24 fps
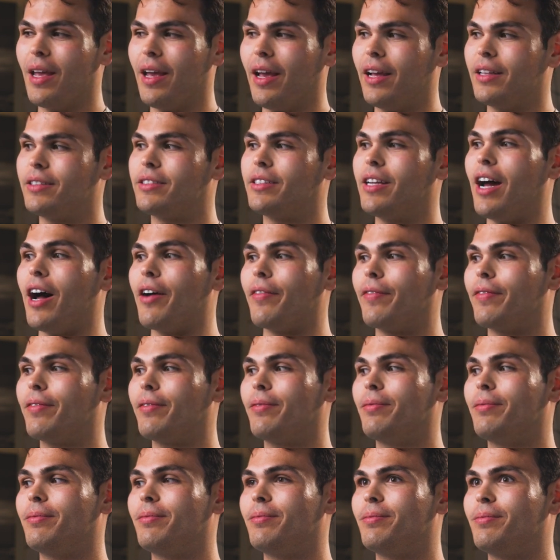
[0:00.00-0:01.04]
it's tough.
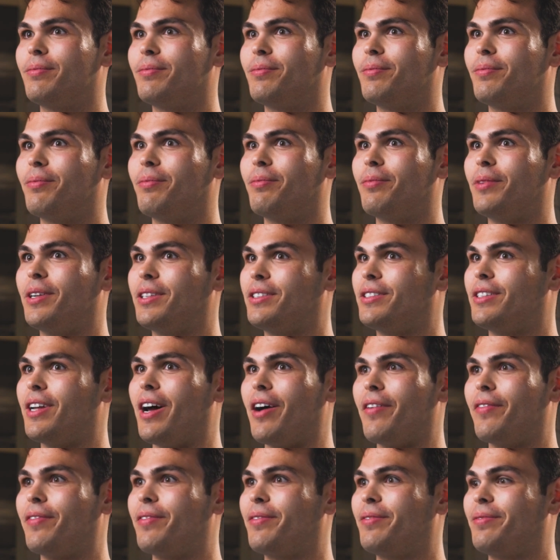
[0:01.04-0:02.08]
It's
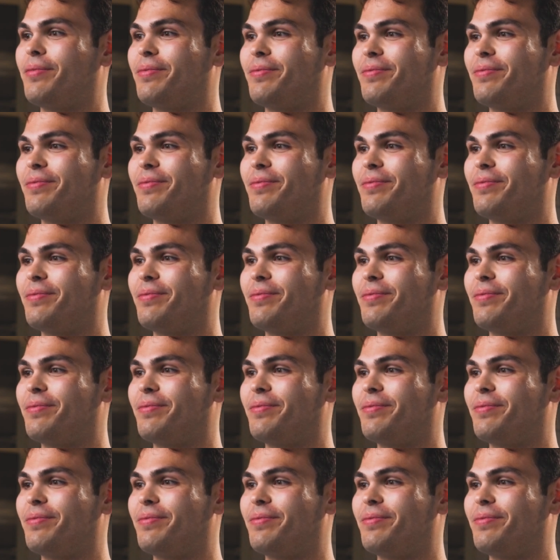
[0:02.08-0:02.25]
tough.